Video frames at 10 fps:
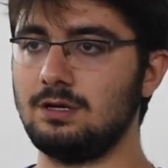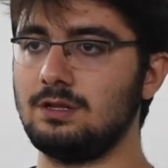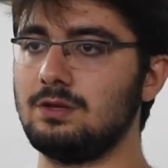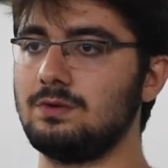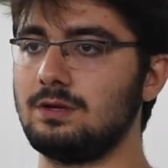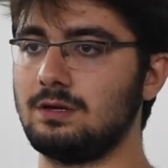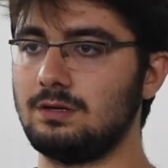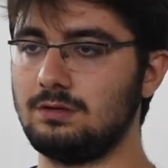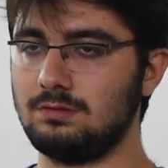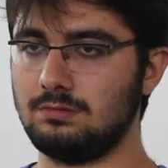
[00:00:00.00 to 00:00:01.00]
during
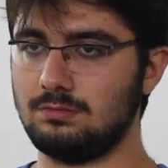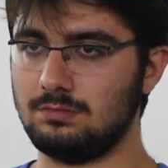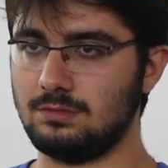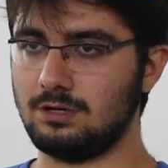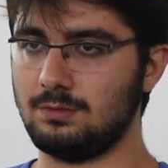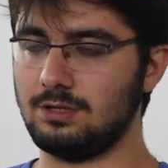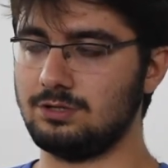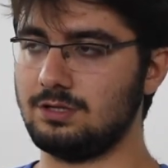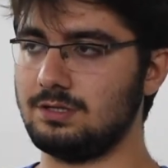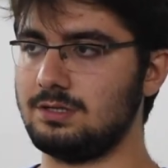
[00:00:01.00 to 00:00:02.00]
the Armenian
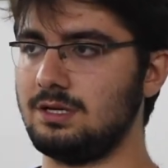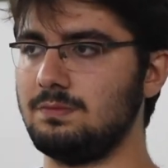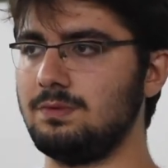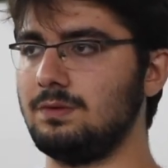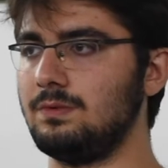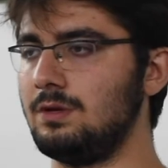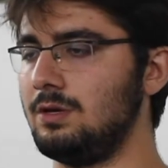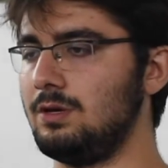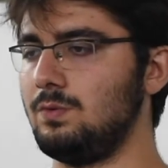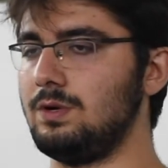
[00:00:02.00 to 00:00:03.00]
genocide, but
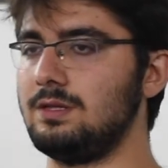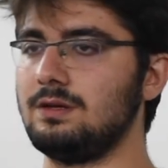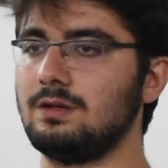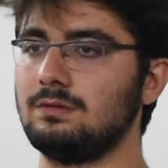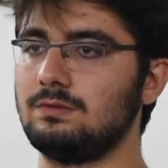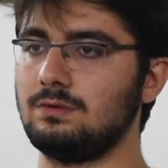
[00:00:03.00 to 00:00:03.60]
we didn't.